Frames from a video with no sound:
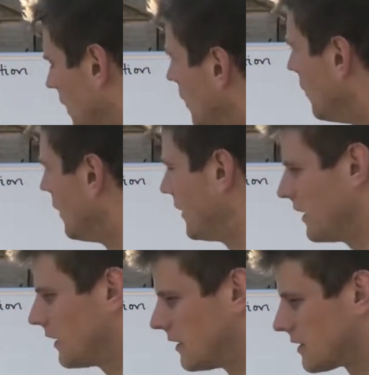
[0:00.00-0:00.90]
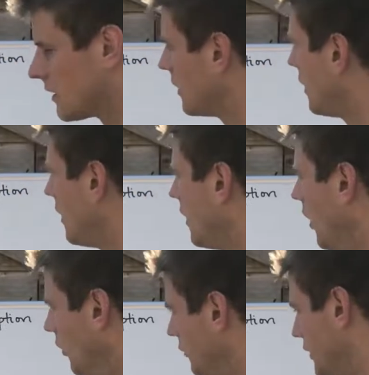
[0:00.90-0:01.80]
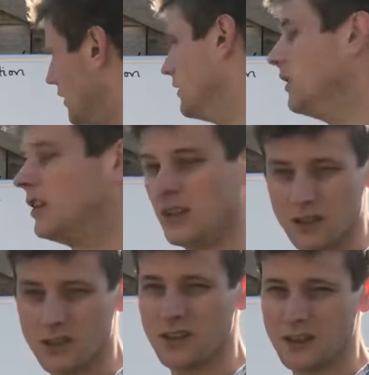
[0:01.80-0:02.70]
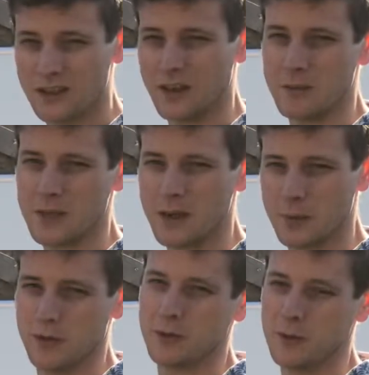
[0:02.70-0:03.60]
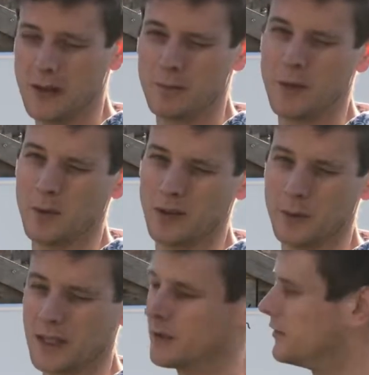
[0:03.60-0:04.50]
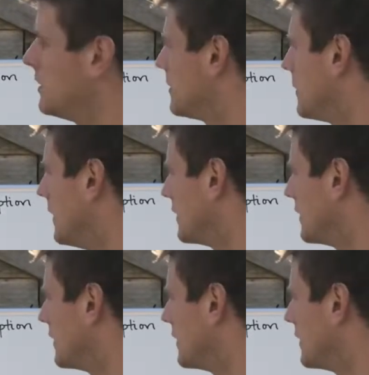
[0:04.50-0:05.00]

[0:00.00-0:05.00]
one thing that's often comes up and often people are a little bit confused about is